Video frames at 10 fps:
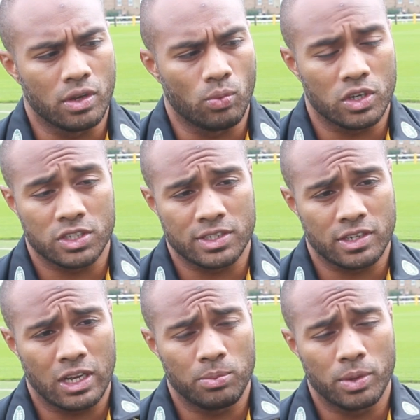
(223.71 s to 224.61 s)
Wasps as a
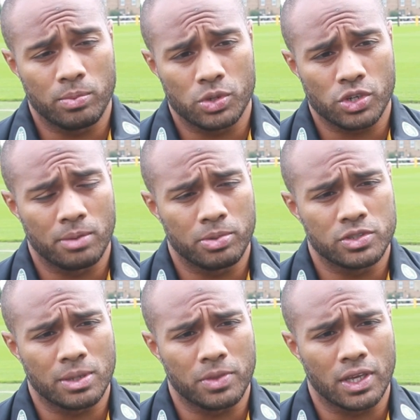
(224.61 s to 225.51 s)
club, we're trying to build
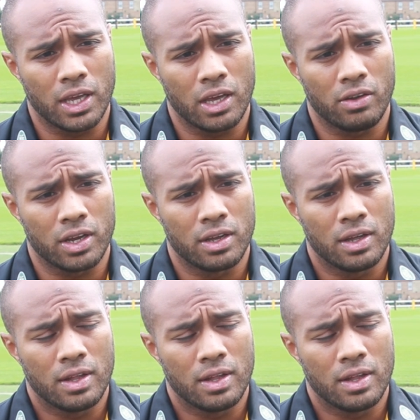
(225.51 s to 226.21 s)
something here and